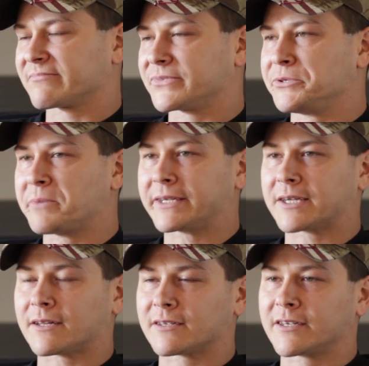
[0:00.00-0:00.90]
you may
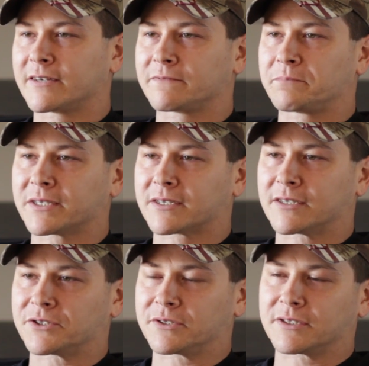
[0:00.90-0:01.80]
not live
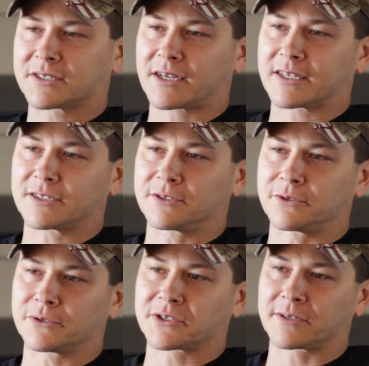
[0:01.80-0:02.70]
because you decided to
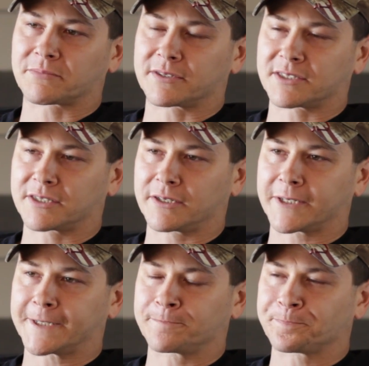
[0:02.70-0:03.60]
do something silly.